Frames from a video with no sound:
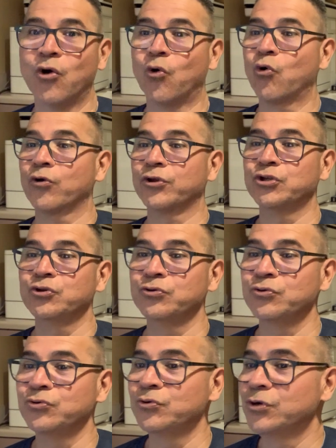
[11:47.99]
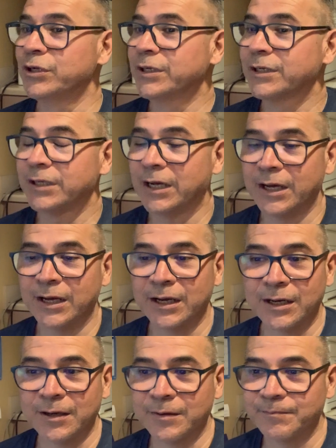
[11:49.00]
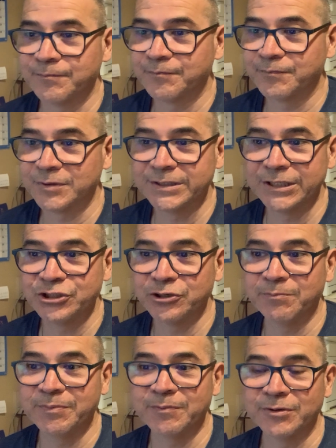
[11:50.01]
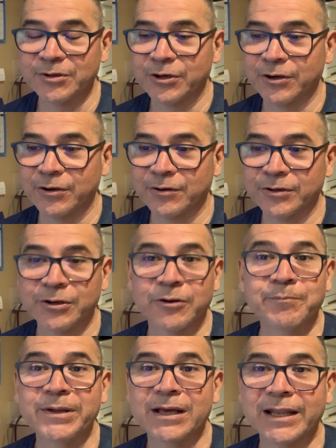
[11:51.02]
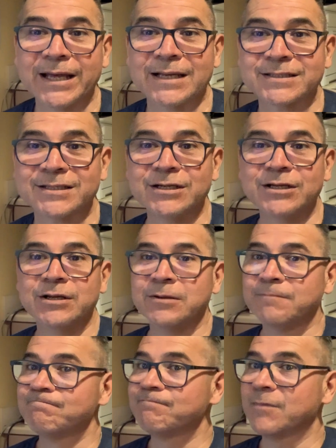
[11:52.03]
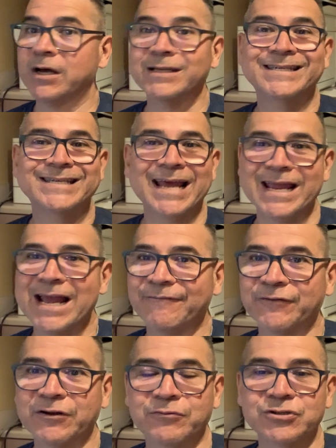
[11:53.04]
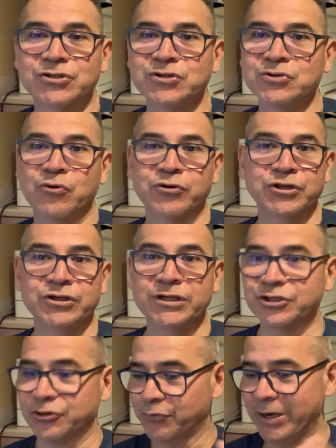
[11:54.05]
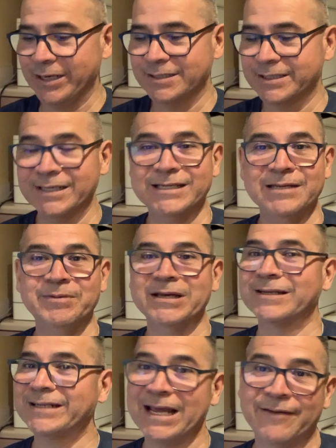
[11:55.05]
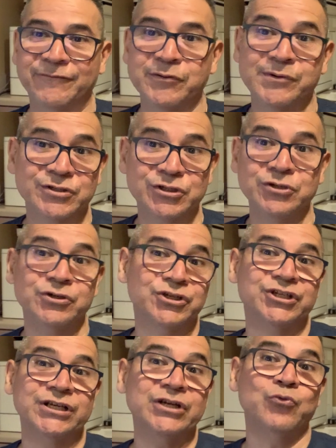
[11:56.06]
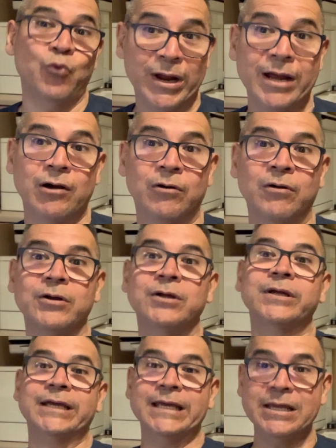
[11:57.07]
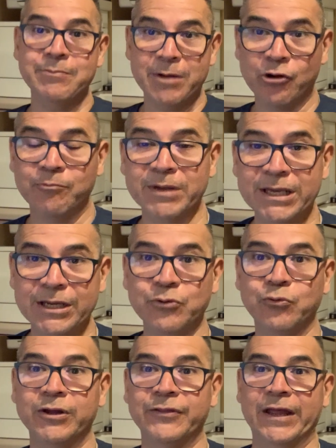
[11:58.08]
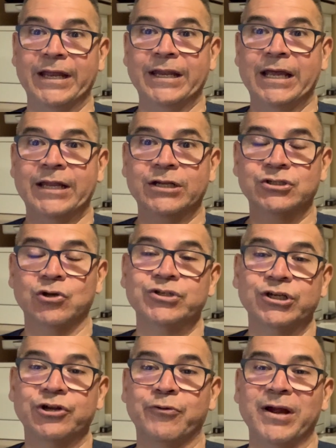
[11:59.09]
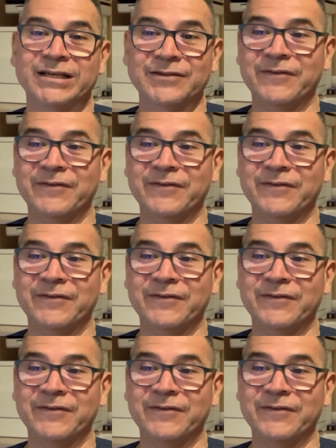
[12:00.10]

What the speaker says: or you did your BLS a day after it was due, or you did your Ready Set TB a day after it was due, she will email me with an associate corrective